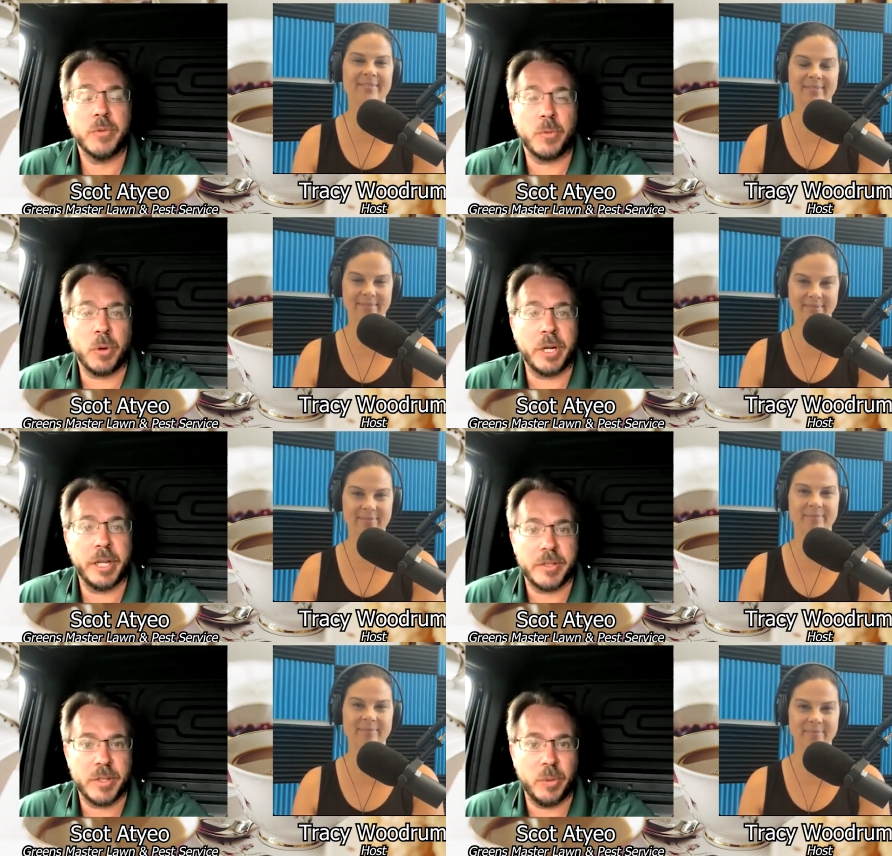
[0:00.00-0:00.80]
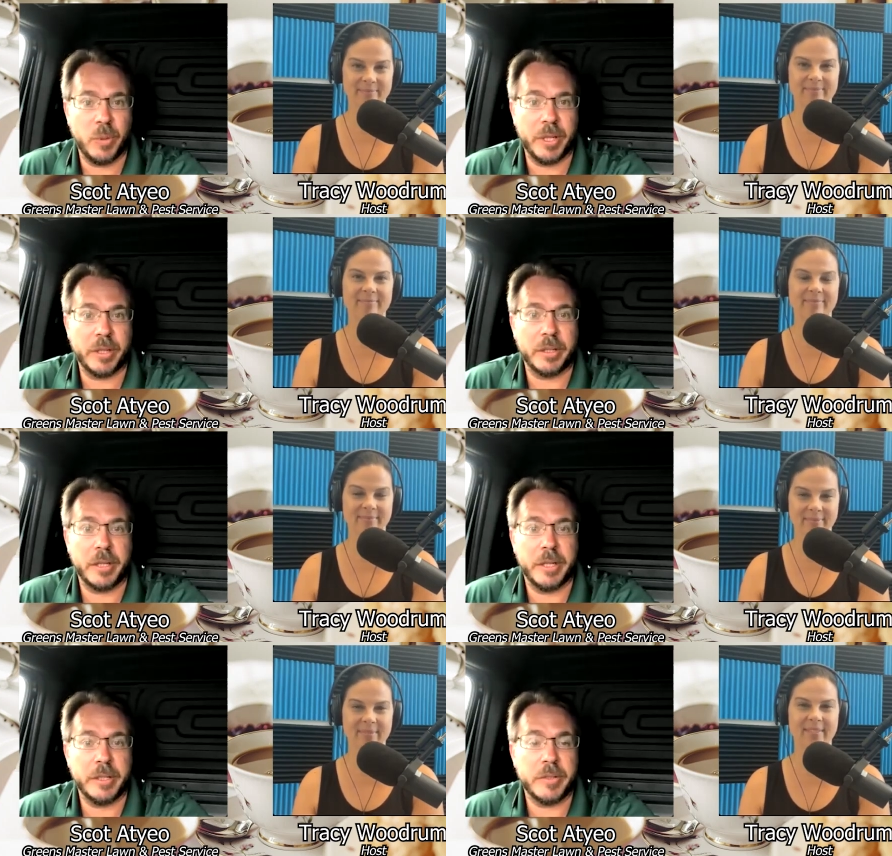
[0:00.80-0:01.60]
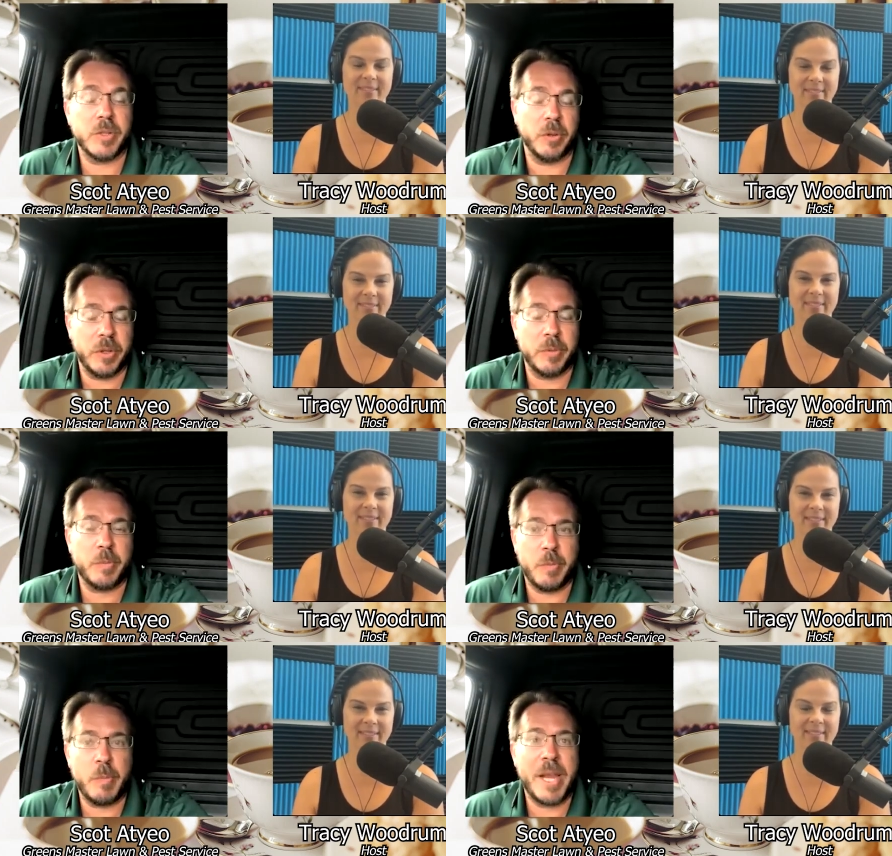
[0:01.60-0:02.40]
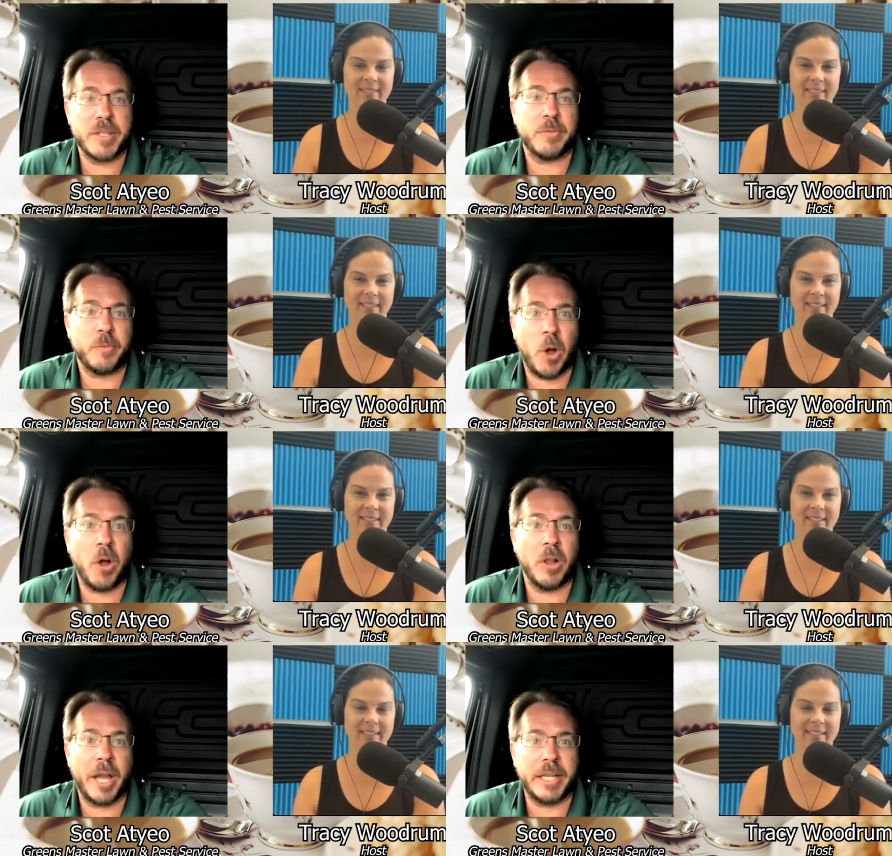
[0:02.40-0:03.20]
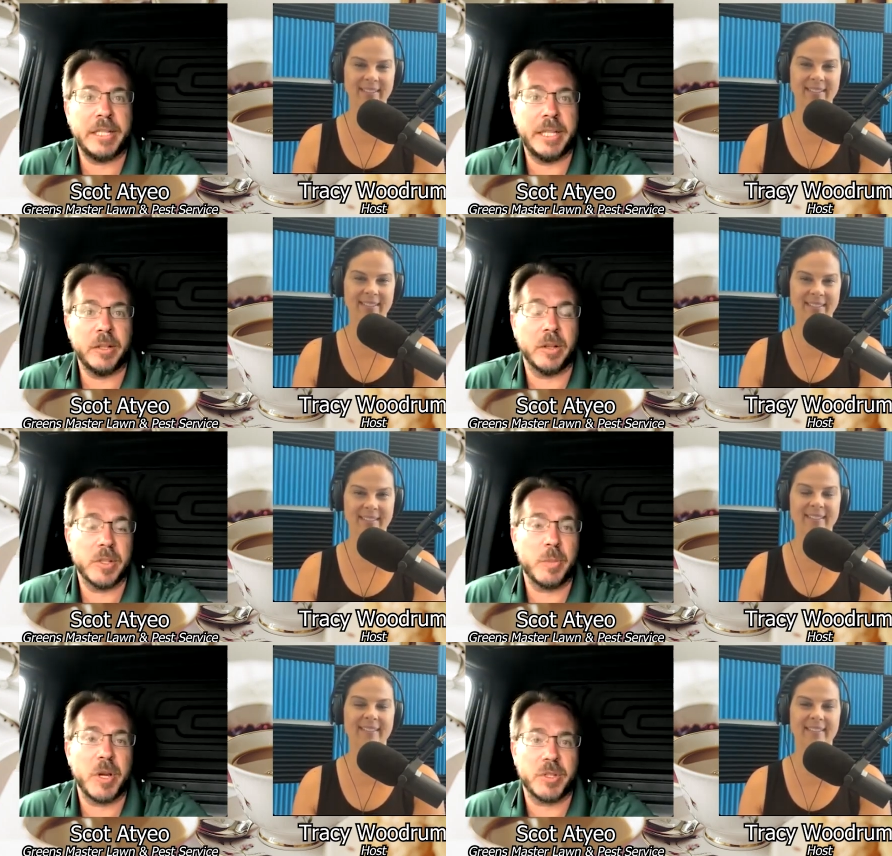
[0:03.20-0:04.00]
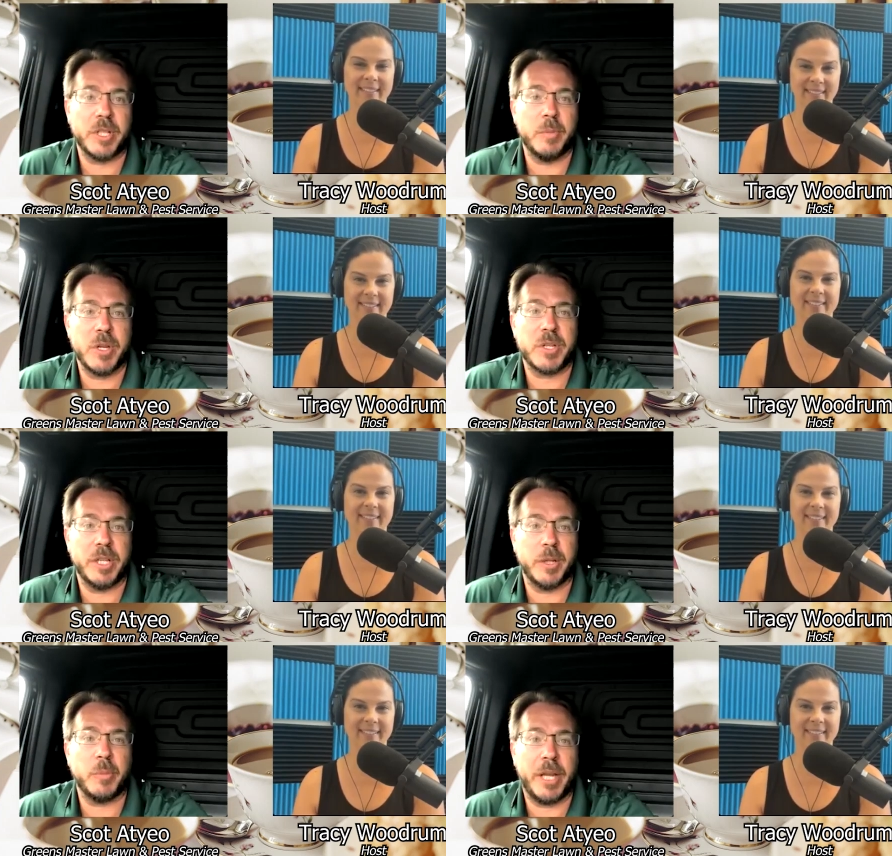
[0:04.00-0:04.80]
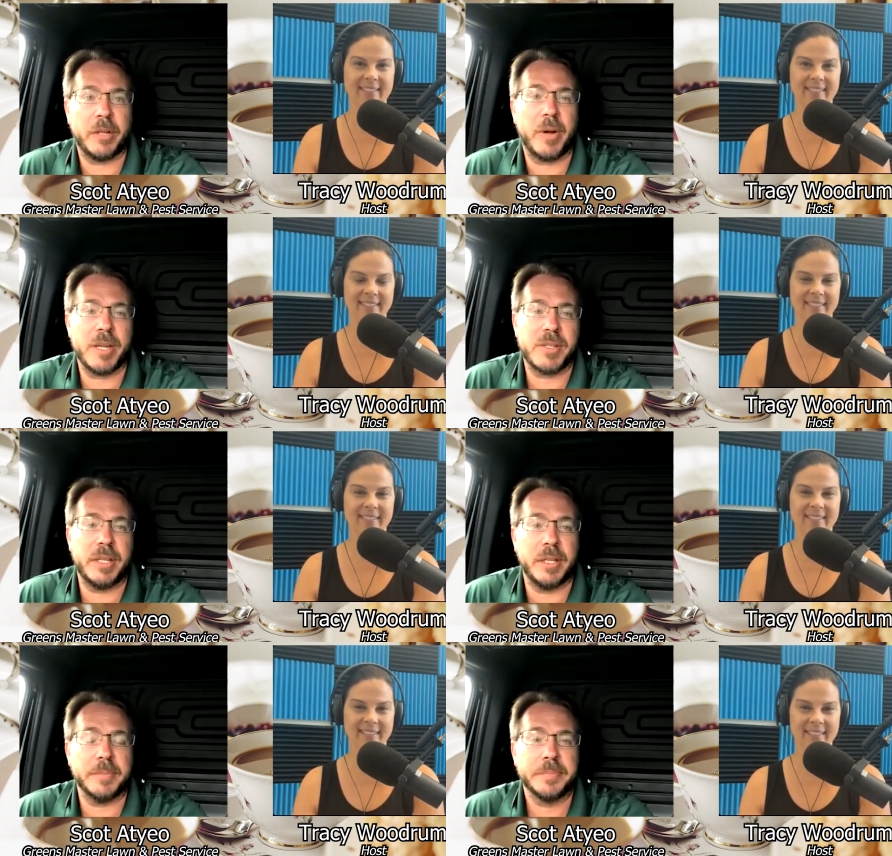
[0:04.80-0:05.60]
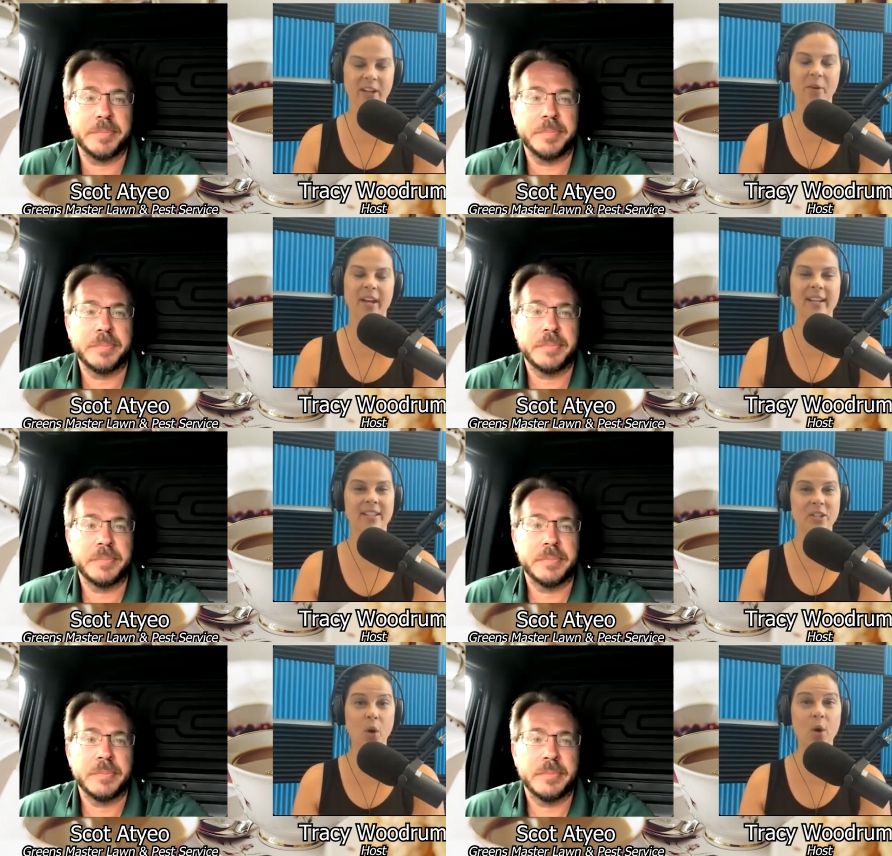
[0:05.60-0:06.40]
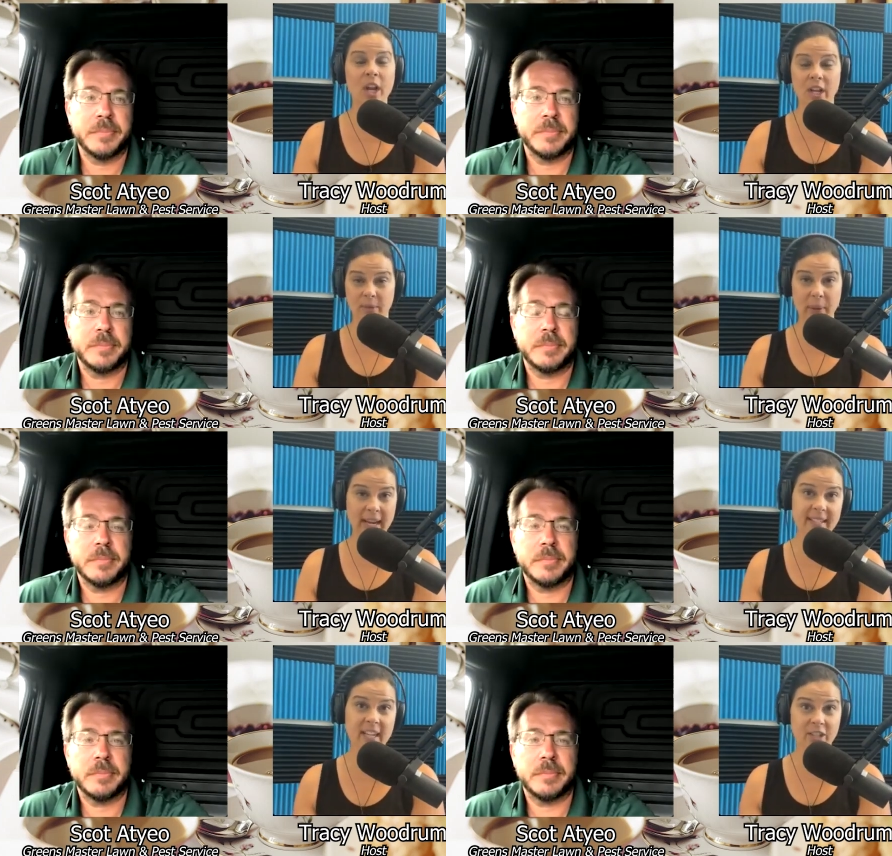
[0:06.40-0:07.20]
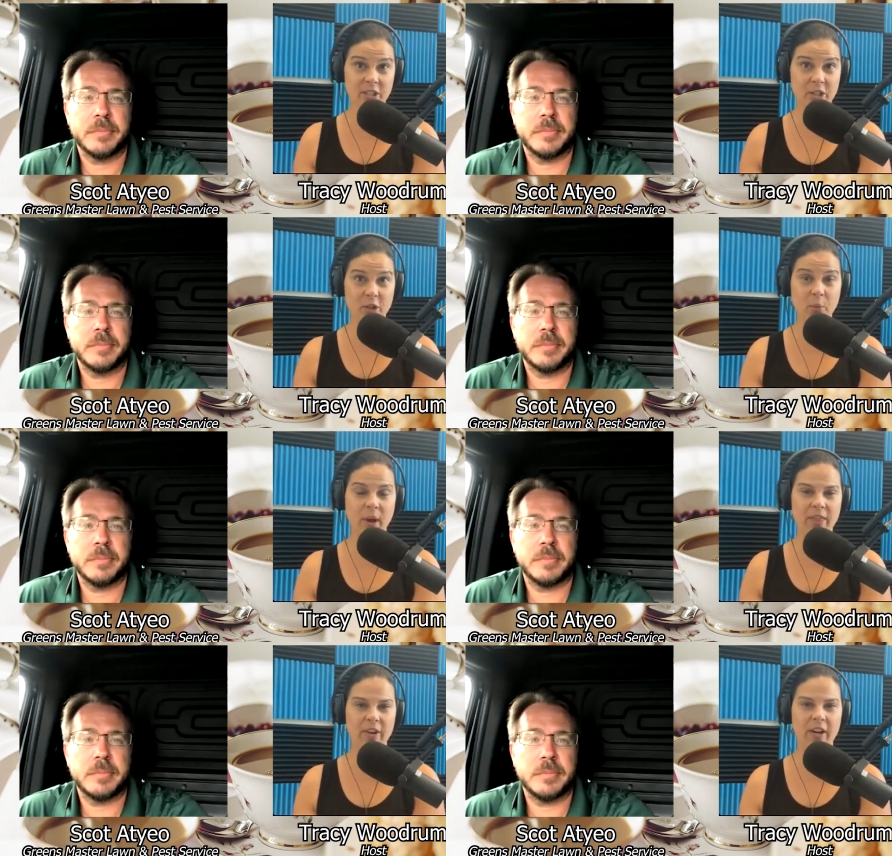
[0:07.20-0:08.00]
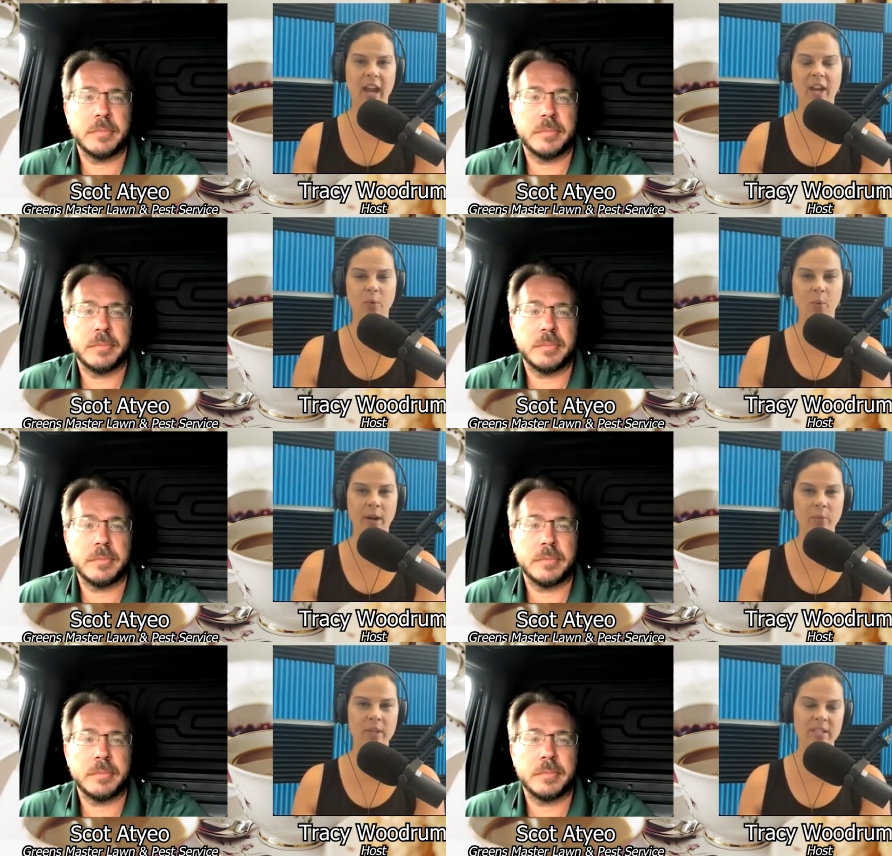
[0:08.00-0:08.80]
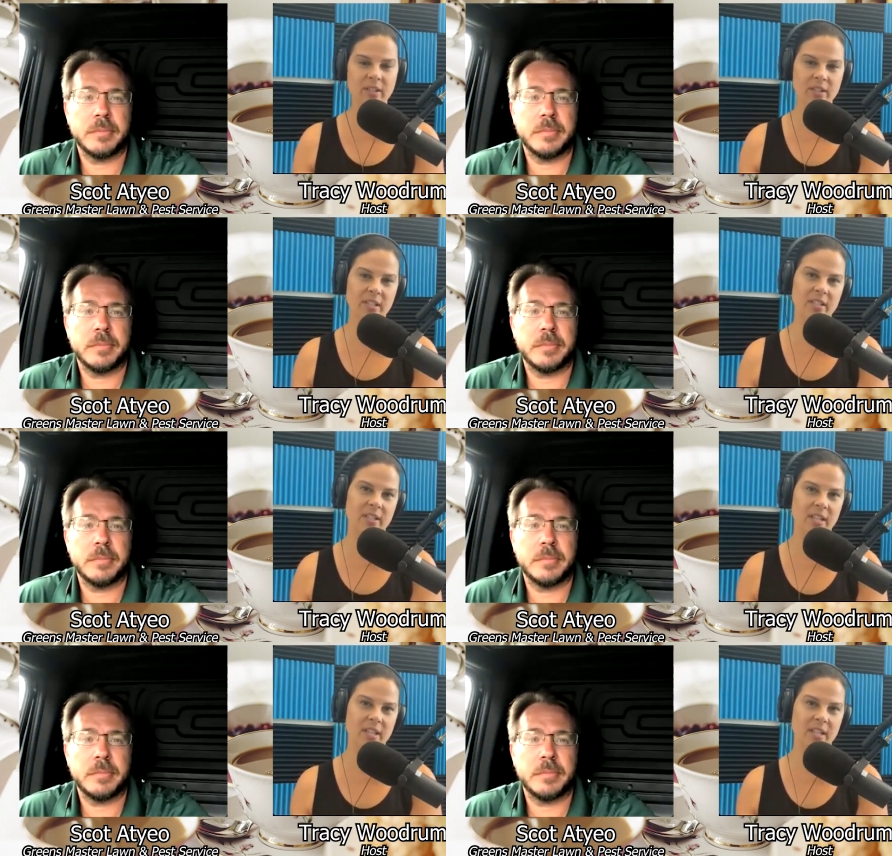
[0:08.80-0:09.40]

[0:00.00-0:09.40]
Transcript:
Speaker 1: before it hits in the winter. And so that makes fall ideal, especially in Michigan, to plant grass seed in.
Speaker 2: Okay. So pay attention to the weather and when we start to